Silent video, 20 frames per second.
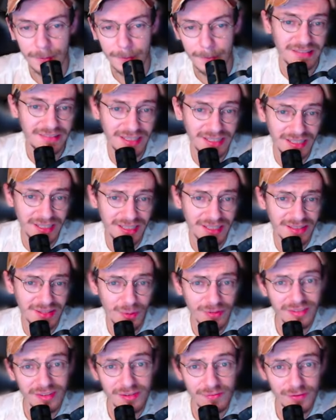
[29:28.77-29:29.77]
I think that
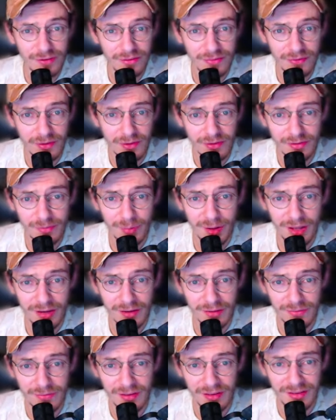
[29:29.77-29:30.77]
was it for the first part
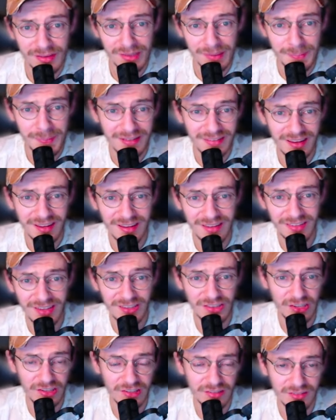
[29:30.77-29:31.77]
of the meta
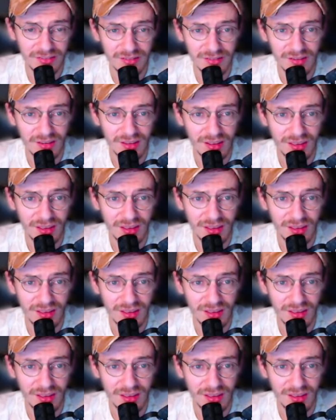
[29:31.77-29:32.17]
digest